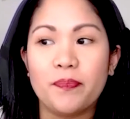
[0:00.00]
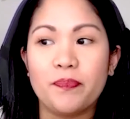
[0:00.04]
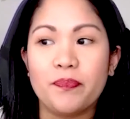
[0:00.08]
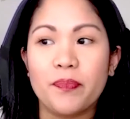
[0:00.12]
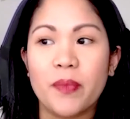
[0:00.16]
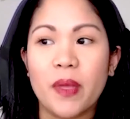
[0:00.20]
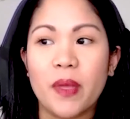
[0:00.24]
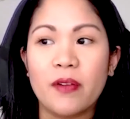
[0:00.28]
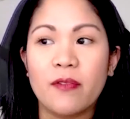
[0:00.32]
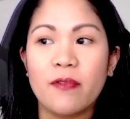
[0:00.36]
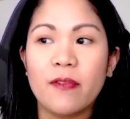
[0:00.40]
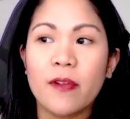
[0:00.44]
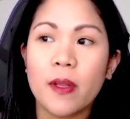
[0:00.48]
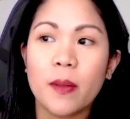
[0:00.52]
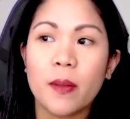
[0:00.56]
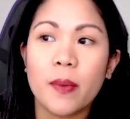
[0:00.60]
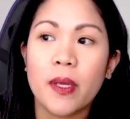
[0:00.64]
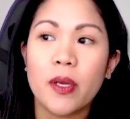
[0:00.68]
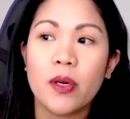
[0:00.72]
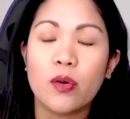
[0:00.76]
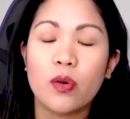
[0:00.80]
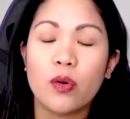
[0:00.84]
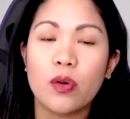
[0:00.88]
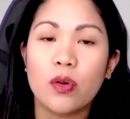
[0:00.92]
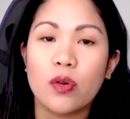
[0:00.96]
in
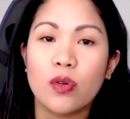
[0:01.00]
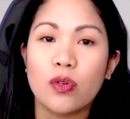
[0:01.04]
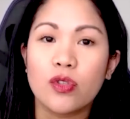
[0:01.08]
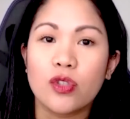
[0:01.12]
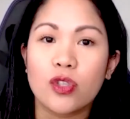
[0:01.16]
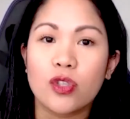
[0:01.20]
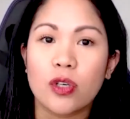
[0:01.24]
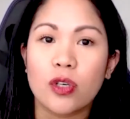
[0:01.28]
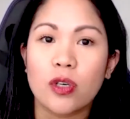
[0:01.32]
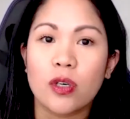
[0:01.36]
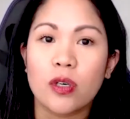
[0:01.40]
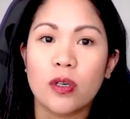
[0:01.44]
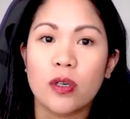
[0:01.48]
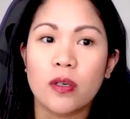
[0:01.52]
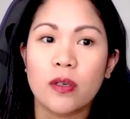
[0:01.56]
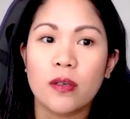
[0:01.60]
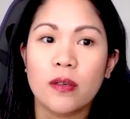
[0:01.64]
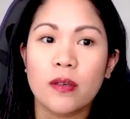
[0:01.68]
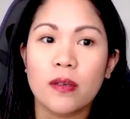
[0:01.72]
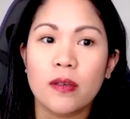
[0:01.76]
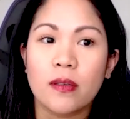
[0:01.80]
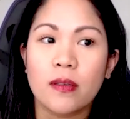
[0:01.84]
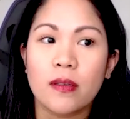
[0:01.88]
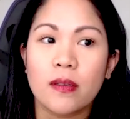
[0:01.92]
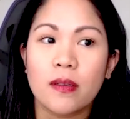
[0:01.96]
Filipino culture
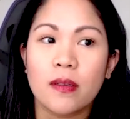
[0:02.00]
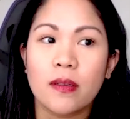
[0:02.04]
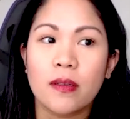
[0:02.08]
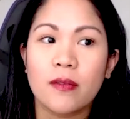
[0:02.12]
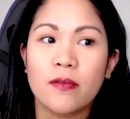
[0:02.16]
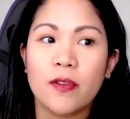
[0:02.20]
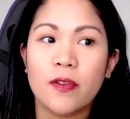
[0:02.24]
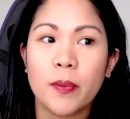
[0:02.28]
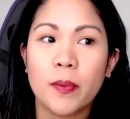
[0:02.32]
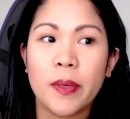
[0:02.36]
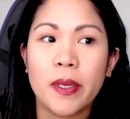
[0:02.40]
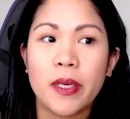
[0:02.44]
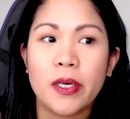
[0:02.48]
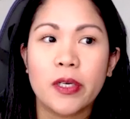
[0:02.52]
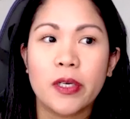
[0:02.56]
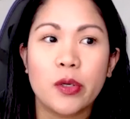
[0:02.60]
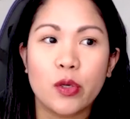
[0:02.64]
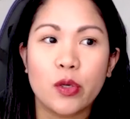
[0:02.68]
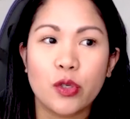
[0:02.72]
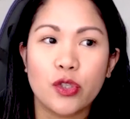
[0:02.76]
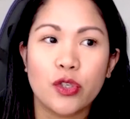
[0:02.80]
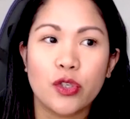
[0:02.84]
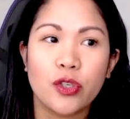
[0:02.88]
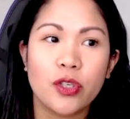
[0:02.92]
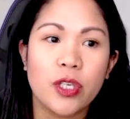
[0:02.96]

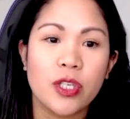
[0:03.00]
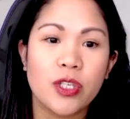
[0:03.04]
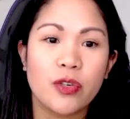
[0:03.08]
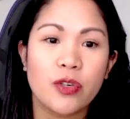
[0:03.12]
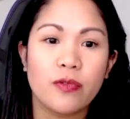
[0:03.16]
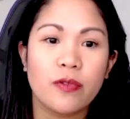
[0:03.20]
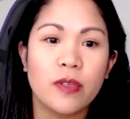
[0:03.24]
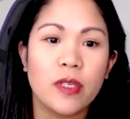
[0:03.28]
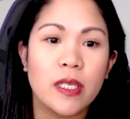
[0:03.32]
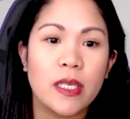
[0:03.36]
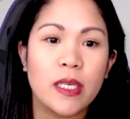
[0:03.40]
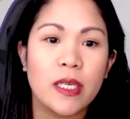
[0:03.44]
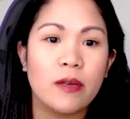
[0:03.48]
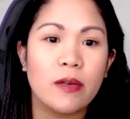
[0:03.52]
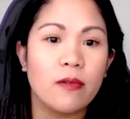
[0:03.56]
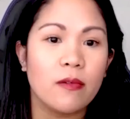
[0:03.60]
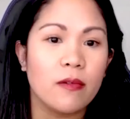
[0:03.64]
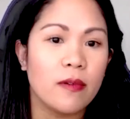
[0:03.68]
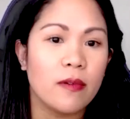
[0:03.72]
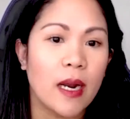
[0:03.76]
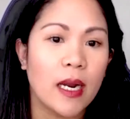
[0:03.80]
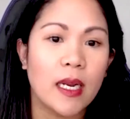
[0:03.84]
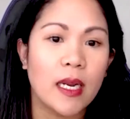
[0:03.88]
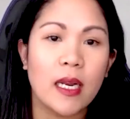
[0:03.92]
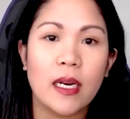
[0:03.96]
doesn't really
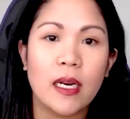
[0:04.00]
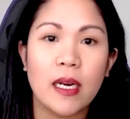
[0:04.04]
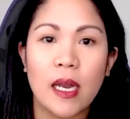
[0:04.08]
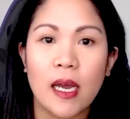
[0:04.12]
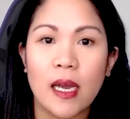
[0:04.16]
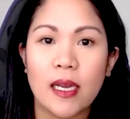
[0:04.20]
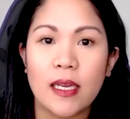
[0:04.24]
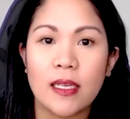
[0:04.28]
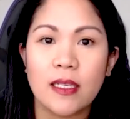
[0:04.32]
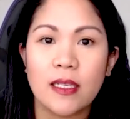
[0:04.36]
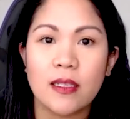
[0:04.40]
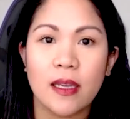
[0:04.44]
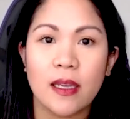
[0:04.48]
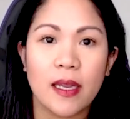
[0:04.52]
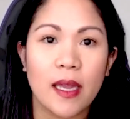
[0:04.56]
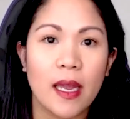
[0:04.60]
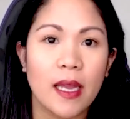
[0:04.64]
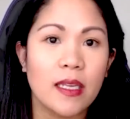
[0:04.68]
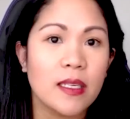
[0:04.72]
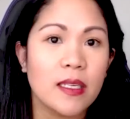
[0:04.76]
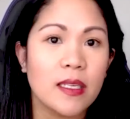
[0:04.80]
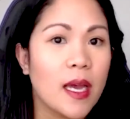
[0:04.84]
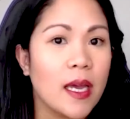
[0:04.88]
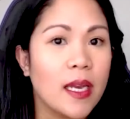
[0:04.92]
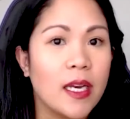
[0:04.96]
recognize like
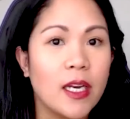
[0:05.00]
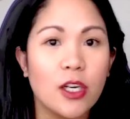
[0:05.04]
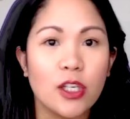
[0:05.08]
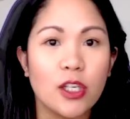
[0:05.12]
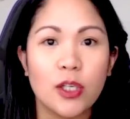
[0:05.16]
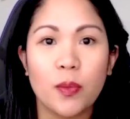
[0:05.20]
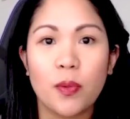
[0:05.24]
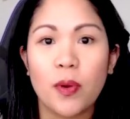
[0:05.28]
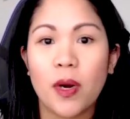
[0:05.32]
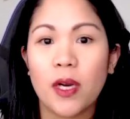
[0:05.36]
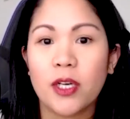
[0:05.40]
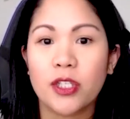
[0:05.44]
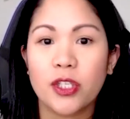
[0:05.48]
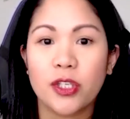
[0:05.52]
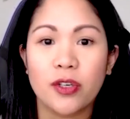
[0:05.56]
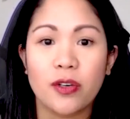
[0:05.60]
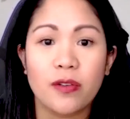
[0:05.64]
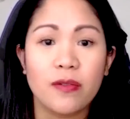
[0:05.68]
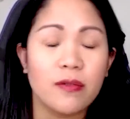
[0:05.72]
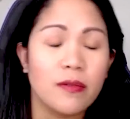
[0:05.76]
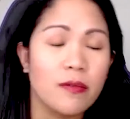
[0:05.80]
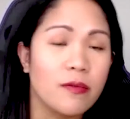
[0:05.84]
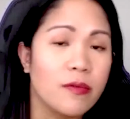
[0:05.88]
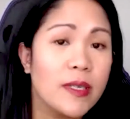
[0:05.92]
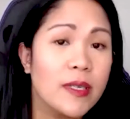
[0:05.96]
anxiety or depression
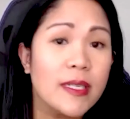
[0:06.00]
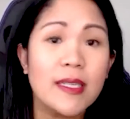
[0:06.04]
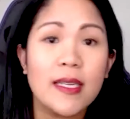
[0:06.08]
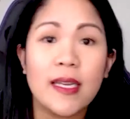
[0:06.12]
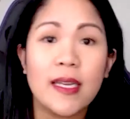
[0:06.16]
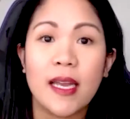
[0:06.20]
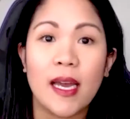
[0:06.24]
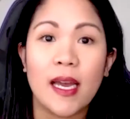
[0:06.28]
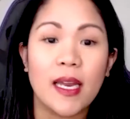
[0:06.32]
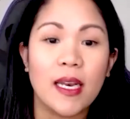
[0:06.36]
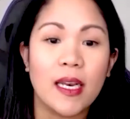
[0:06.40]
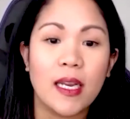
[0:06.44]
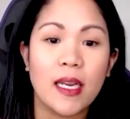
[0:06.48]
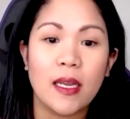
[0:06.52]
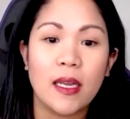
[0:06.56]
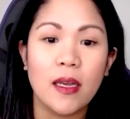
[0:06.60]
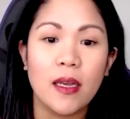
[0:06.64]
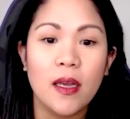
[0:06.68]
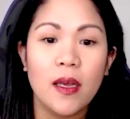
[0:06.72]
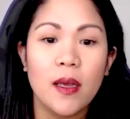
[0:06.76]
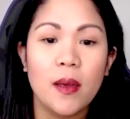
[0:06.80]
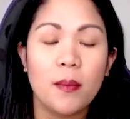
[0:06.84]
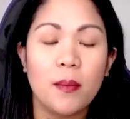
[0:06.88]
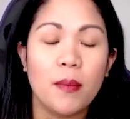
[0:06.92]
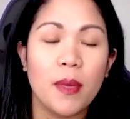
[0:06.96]
or really any
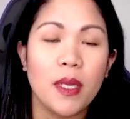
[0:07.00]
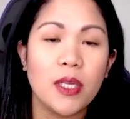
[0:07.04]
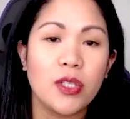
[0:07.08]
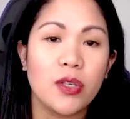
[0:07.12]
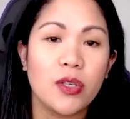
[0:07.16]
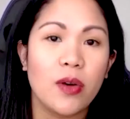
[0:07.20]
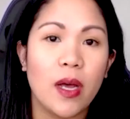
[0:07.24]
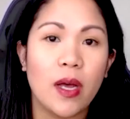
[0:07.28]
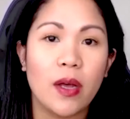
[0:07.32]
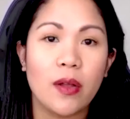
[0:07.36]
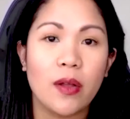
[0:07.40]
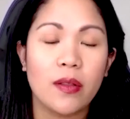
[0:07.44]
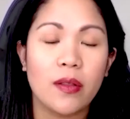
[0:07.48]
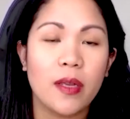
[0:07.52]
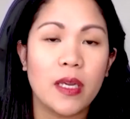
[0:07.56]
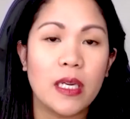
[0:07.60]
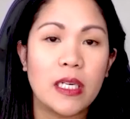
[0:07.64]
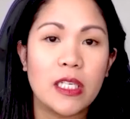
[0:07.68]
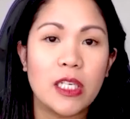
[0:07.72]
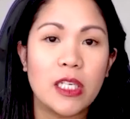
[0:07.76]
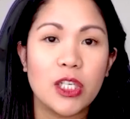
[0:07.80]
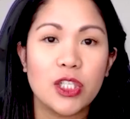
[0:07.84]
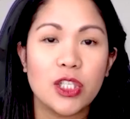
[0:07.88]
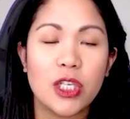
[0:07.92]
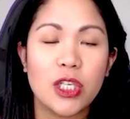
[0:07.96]
mental health
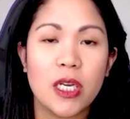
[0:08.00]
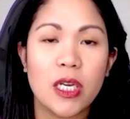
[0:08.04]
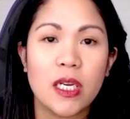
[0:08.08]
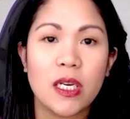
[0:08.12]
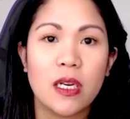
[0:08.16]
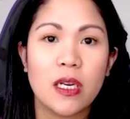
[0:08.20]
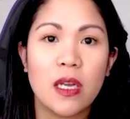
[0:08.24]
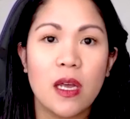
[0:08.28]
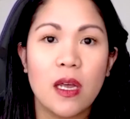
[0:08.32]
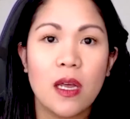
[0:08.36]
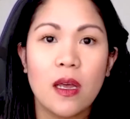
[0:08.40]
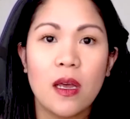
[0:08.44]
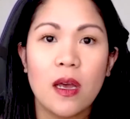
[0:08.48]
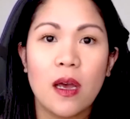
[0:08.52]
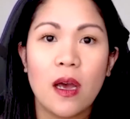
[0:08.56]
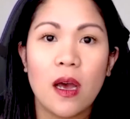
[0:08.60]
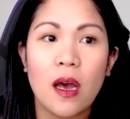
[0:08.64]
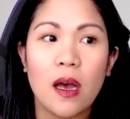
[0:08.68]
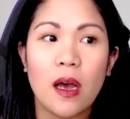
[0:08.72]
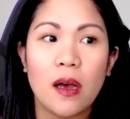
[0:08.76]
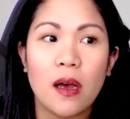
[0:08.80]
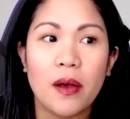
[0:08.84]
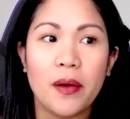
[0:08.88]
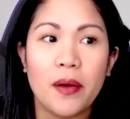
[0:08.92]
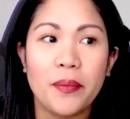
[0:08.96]
condition.
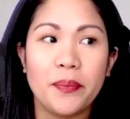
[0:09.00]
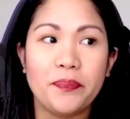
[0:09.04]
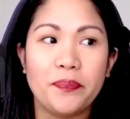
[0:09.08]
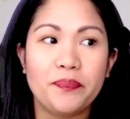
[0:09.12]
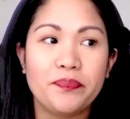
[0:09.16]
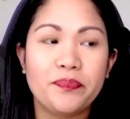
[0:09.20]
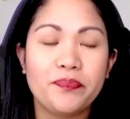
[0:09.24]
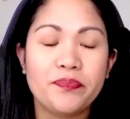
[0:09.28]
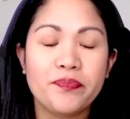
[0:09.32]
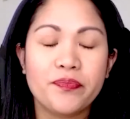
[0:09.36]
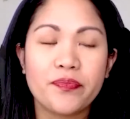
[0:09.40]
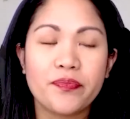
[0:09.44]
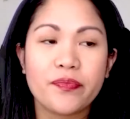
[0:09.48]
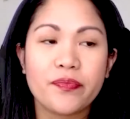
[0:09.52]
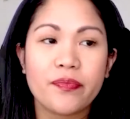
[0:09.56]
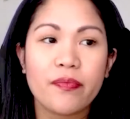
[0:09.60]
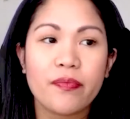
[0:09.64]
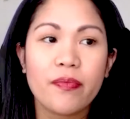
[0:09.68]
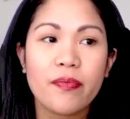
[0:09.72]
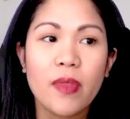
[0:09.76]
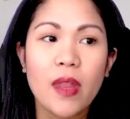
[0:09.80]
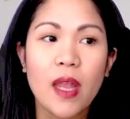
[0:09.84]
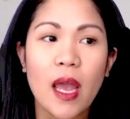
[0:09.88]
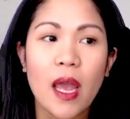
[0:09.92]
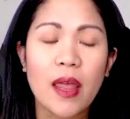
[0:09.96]
Um,
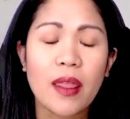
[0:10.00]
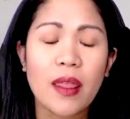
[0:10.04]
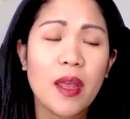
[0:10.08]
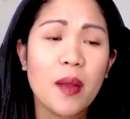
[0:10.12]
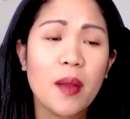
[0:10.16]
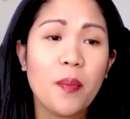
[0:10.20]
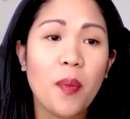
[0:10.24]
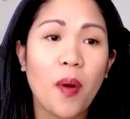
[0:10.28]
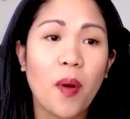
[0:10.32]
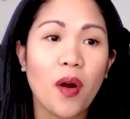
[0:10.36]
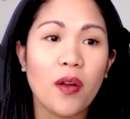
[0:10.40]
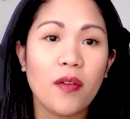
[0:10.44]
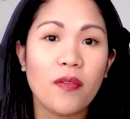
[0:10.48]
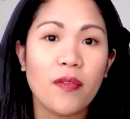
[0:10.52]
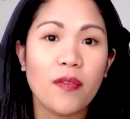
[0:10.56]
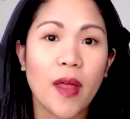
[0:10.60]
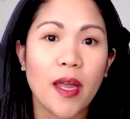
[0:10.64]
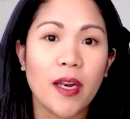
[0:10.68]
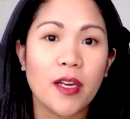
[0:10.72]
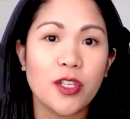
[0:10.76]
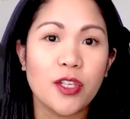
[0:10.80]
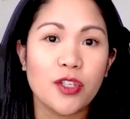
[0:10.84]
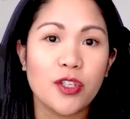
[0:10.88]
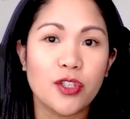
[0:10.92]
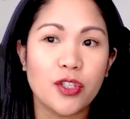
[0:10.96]
I think part of
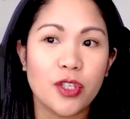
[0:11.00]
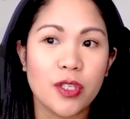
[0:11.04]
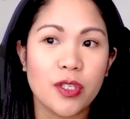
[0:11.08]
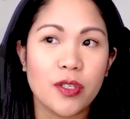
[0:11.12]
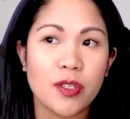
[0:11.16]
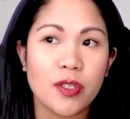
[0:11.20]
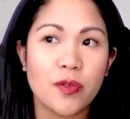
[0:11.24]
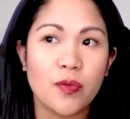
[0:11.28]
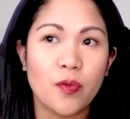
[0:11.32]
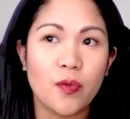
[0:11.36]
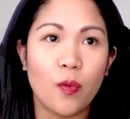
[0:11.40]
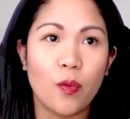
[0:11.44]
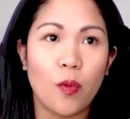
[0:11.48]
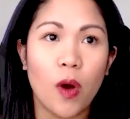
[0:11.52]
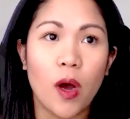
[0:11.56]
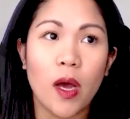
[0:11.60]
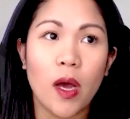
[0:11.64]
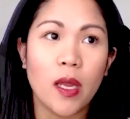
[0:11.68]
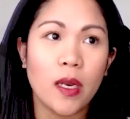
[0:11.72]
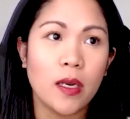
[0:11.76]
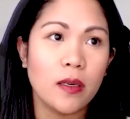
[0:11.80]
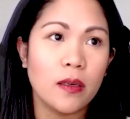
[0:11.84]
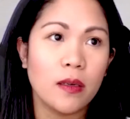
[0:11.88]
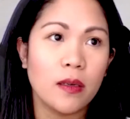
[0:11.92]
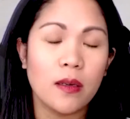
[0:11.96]
that is just
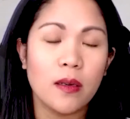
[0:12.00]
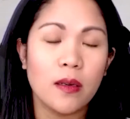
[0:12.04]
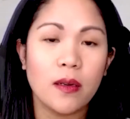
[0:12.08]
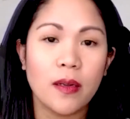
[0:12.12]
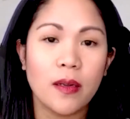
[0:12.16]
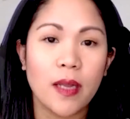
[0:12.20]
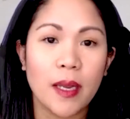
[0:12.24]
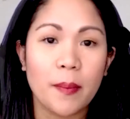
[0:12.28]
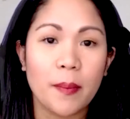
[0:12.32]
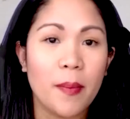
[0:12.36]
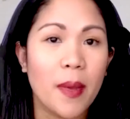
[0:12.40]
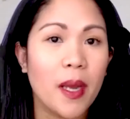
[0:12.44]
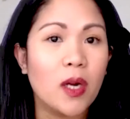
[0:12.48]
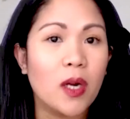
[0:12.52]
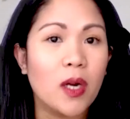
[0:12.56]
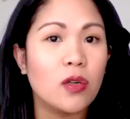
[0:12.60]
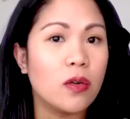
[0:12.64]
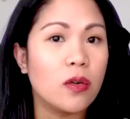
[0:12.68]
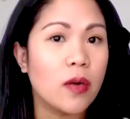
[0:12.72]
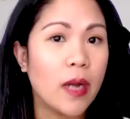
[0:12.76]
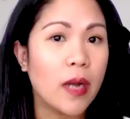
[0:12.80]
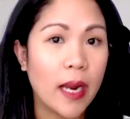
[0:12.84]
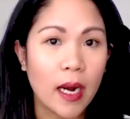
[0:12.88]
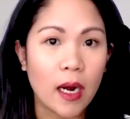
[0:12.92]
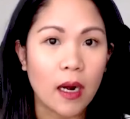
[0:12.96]
one, like
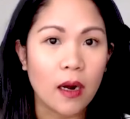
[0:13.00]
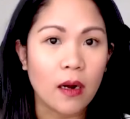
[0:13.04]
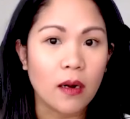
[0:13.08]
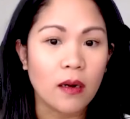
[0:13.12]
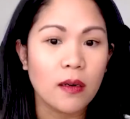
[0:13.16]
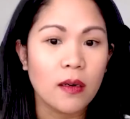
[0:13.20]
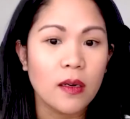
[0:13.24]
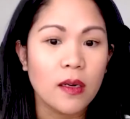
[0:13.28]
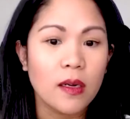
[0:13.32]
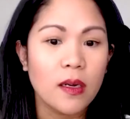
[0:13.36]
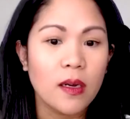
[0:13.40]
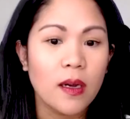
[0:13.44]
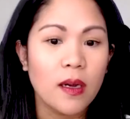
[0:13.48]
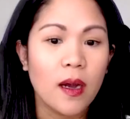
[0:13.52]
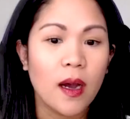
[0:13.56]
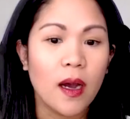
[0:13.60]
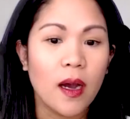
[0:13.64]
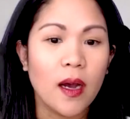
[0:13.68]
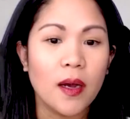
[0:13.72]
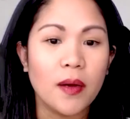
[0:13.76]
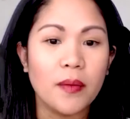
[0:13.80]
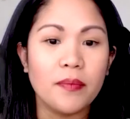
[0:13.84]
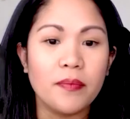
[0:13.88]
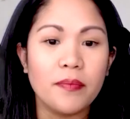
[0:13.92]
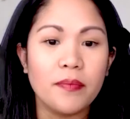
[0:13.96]
medical care,
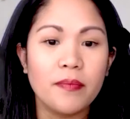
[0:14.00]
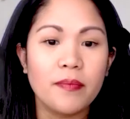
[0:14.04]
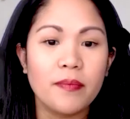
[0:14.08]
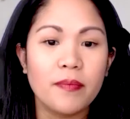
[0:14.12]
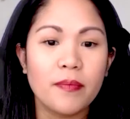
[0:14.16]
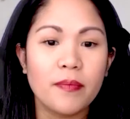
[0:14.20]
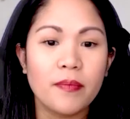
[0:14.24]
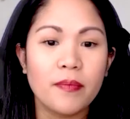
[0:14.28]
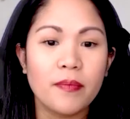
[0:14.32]
in